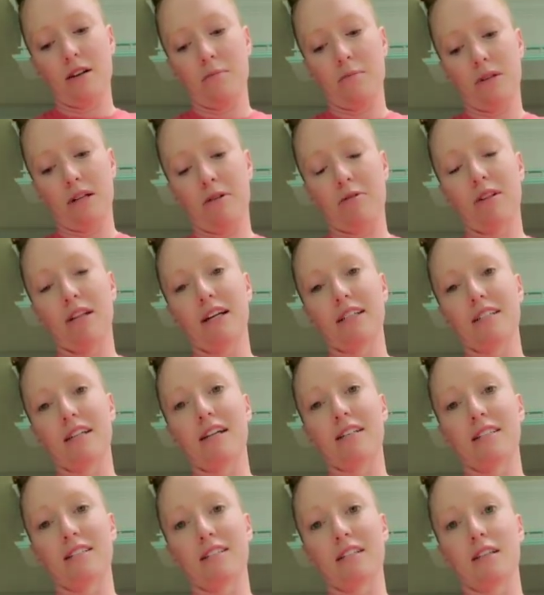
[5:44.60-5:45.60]
But I would like
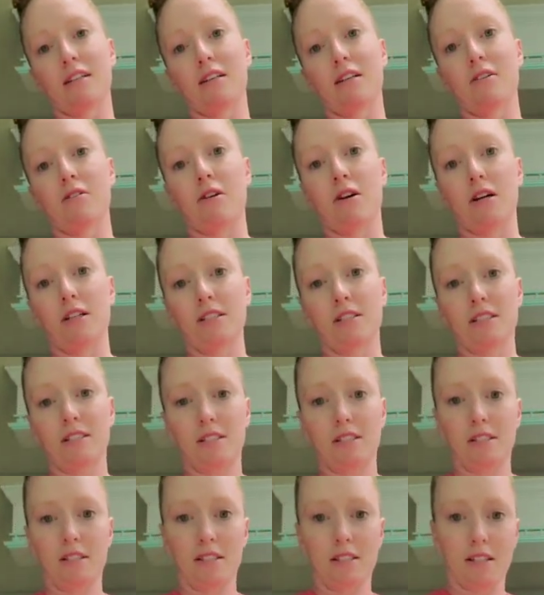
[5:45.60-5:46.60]
not to sling it
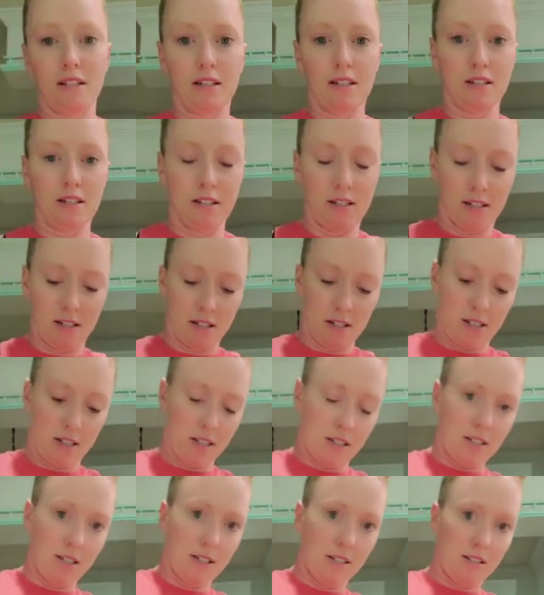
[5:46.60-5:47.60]
across
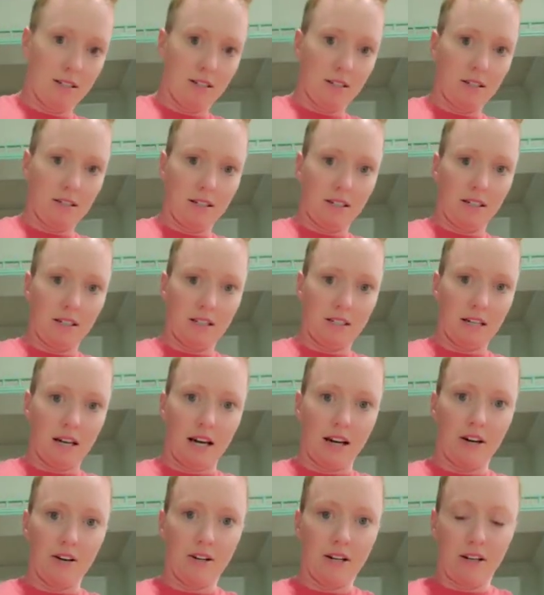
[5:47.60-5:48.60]
the
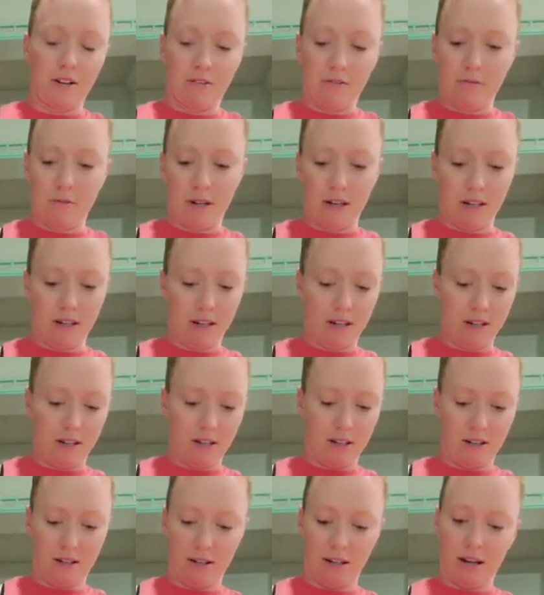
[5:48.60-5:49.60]
entirety of my
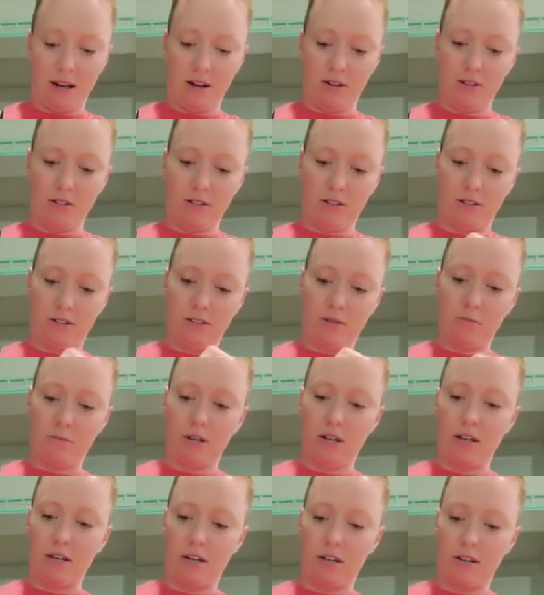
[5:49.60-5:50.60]
house and
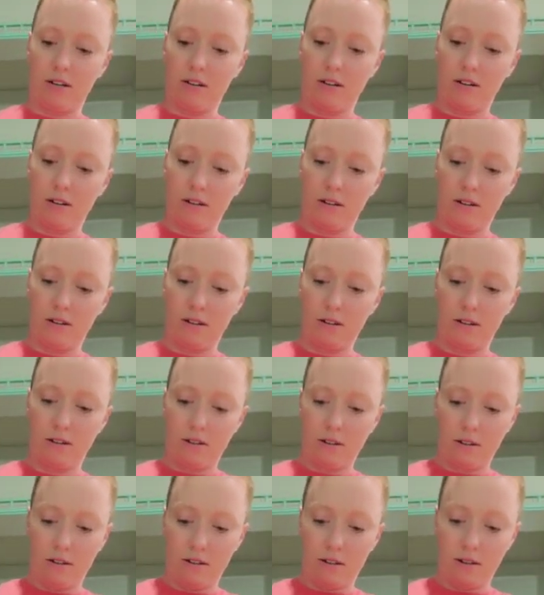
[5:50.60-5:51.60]
break anything.
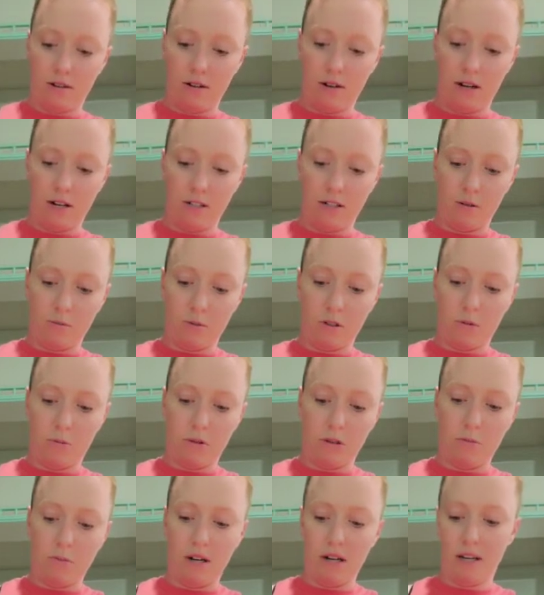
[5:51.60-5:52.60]
Alright, so I'm going to
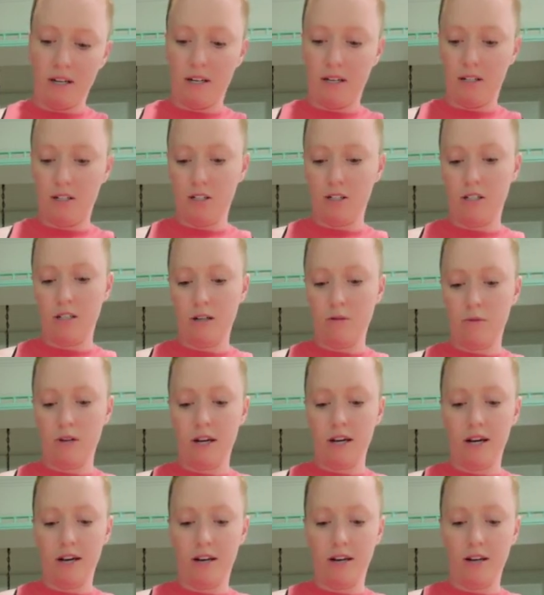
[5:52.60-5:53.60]
put it back in just like we
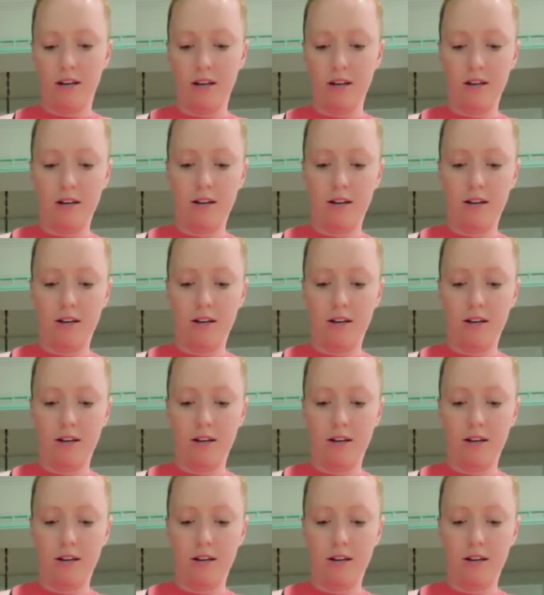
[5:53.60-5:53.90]
had it.